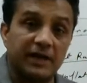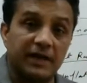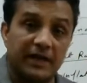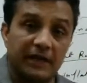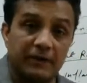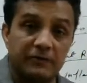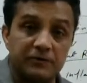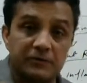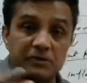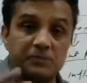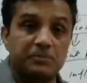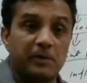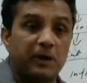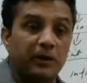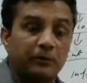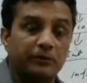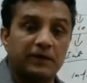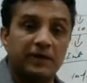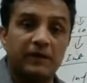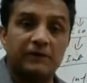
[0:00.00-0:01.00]
in spite
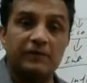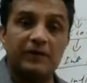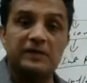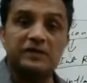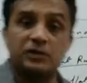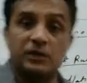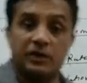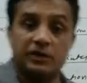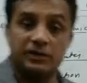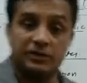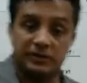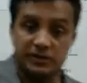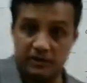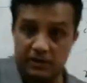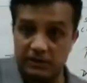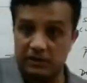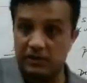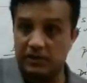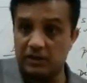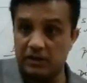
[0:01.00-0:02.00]
of they are very
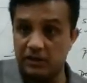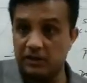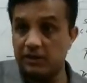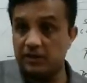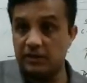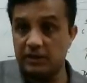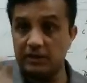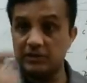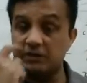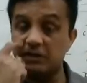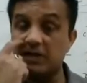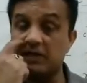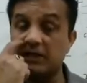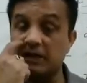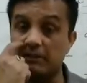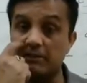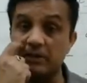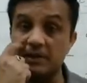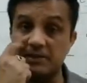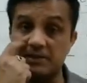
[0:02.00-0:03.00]
they're
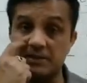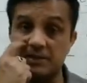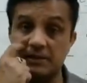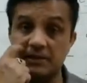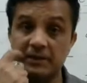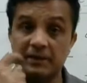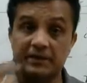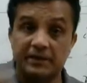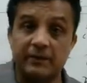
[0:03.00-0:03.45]
communist,